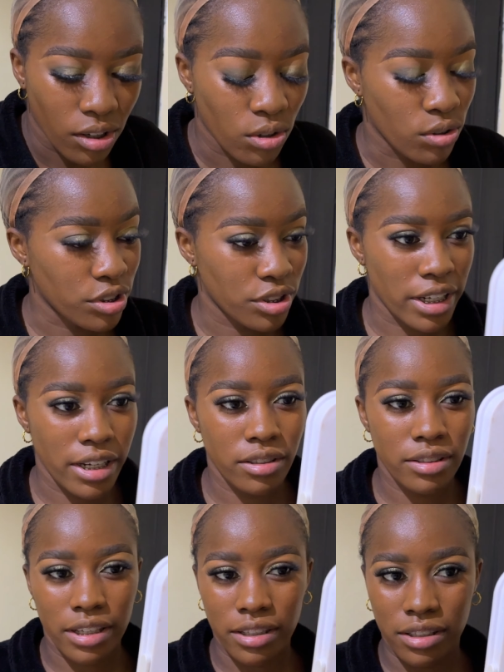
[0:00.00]
Or should I
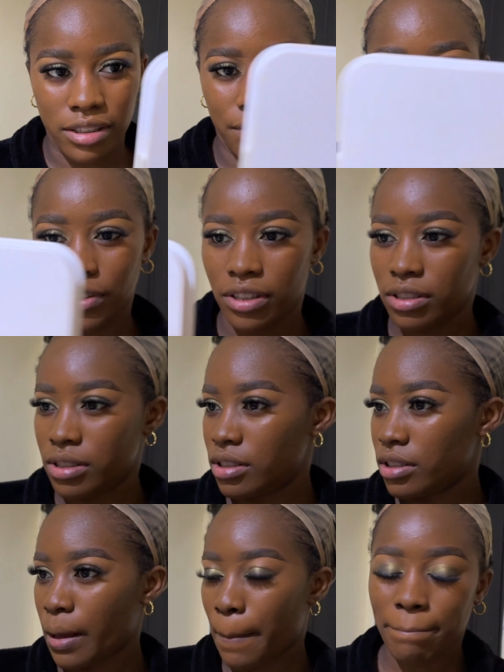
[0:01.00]
set it
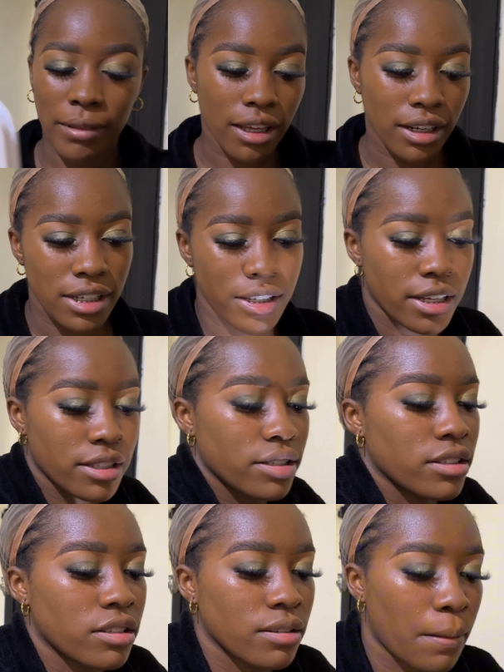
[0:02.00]
first? Let's set
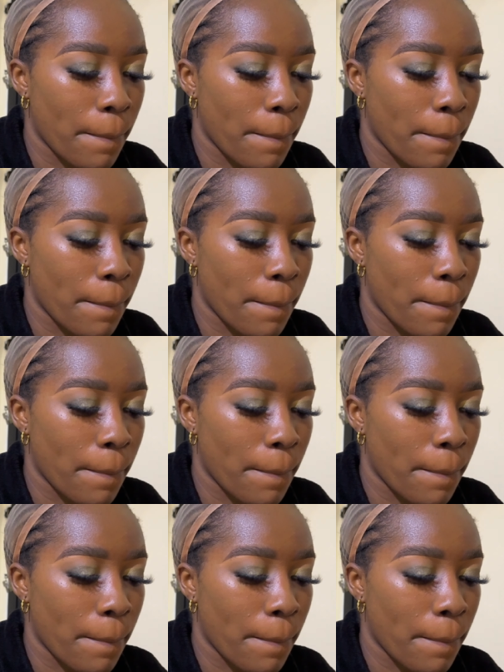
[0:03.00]
it.